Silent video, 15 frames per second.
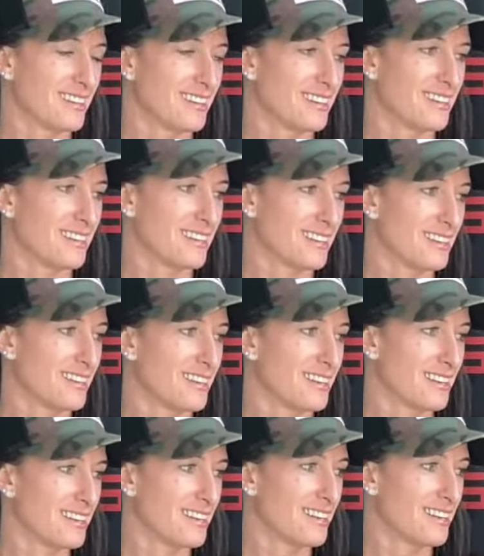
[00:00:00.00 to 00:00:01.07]

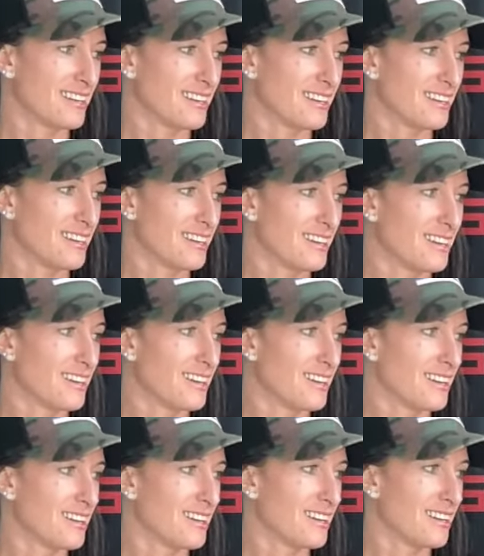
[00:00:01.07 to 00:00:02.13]

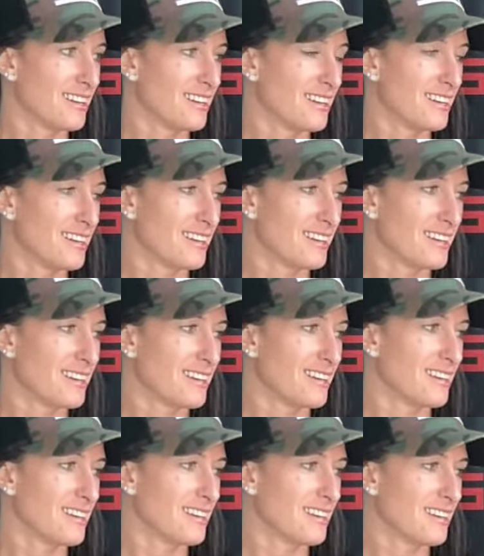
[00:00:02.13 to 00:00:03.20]

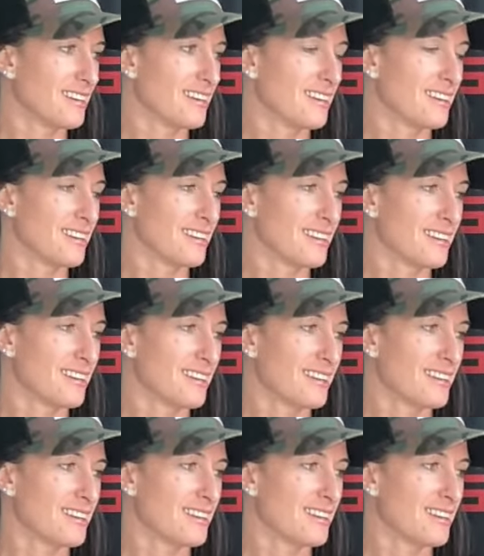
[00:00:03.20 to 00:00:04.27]

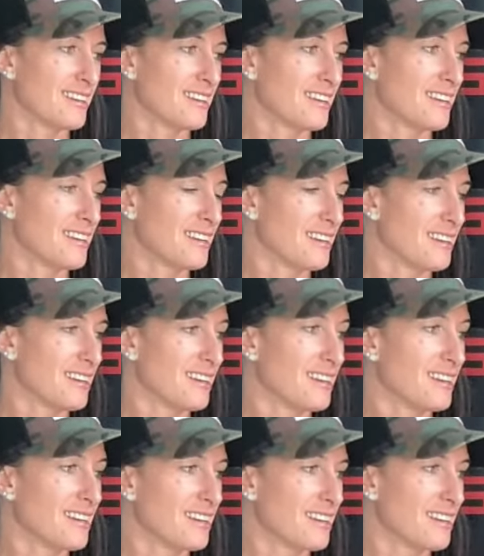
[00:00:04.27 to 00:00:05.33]
No words are spoken by the person on screen.